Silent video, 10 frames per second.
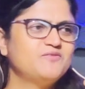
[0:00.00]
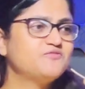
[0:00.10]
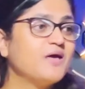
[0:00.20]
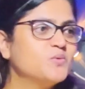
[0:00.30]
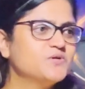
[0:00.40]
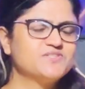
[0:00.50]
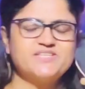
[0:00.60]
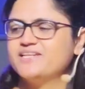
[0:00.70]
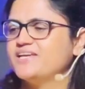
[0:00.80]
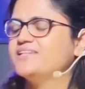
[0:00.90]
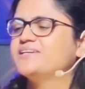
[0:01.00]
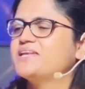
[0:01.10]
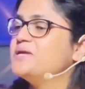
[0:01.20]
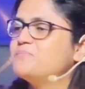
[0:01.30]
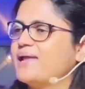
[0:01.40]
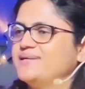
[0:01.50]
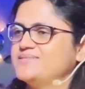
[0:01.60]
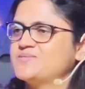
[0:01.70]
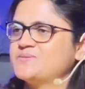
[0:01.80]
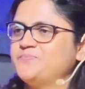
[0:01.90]
flowers and the green
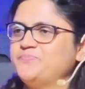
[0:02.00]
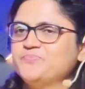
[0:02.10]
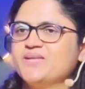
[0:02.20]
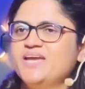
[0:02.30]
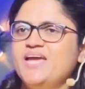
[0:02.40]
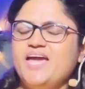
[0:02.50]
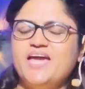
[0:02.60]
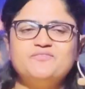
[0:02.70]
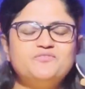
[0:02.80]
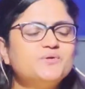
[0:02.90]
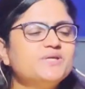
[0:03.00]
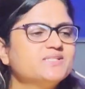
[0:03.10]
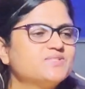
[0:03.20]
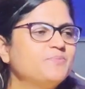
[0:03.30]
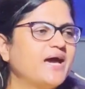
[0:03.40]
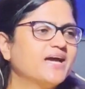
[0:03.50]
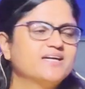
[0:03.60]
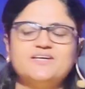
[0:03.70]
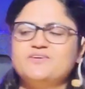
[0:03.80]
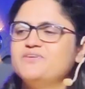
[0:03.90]
plants. And a few years back,
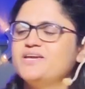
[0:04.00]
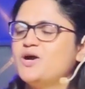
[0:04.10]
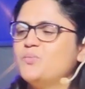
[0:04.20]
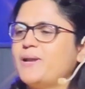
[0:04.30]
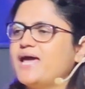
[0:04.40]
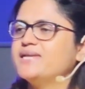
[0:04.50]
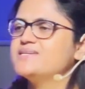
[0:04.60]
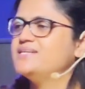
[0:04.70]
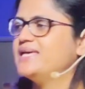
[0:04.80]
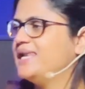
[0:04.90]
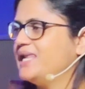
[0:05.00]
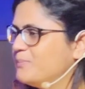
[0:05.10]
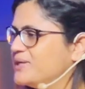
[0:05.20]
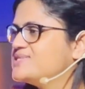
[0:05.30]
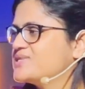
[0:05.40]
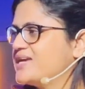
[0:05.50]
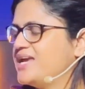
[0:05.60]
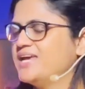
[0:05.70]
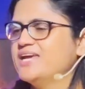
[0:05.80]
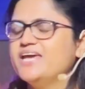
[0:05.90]
we have planted a lemon
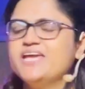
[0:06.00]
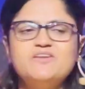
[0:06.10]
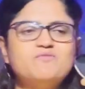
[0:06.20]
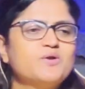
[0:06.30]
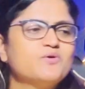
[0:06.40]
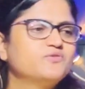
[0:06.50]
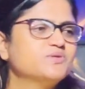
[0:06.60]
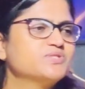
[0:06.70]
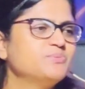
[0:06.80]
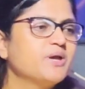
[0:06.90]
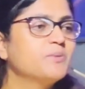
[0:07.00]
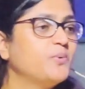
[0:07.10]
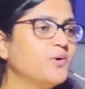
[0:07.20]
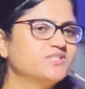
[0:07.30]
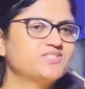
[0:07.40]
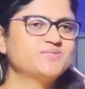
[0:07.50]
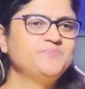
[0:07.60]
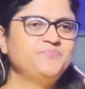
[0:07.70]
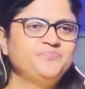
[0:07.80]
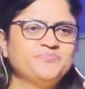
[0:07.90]
tree in one of those big pots.
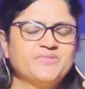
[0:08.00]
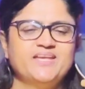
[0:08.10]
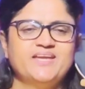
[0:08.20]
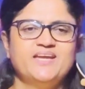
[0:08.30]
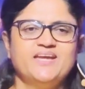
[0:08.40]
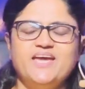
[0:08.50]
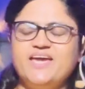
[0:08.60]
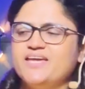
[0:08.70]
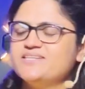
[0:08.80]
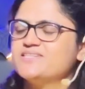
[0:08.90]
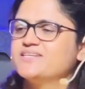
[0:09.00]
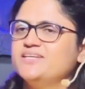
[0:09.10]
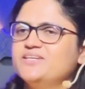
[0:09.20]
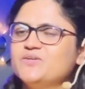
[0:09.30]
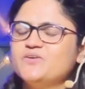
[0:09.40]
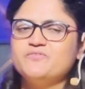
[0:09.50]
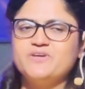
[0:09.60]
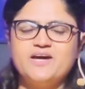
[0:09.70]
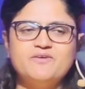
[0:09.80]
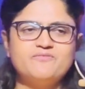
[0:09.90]
And, you know,
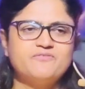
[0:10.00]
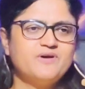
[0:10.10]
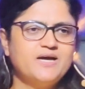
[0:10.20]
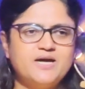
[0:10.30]
we have